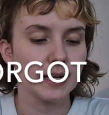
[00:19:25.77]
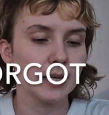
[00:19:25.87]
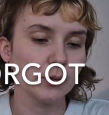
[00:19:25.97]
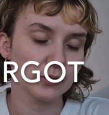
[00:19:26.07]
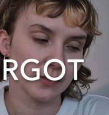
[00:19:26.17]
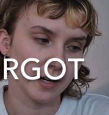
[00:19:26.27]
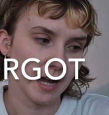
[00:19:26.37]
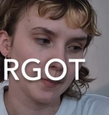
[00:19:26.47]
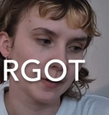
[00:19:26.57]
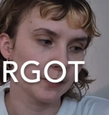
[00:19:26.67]
He was very
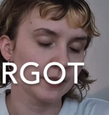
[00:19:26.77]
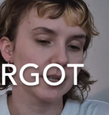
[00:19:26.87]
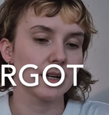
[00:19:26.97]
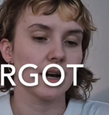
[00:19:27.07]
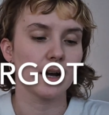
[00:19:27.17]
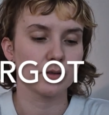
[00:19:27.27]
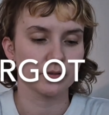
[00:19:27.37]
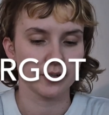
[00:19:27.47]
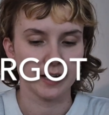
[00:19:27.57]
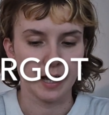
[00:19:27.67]
happy with it. I was
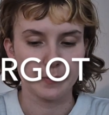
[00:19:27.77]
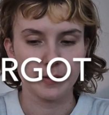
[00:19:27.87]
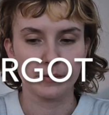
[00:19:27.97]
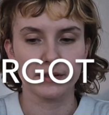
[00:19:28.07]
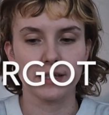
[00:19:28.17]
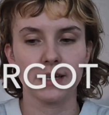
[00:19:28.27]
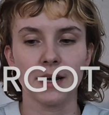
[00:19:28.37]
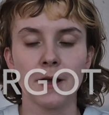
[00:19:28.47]
very happy with it.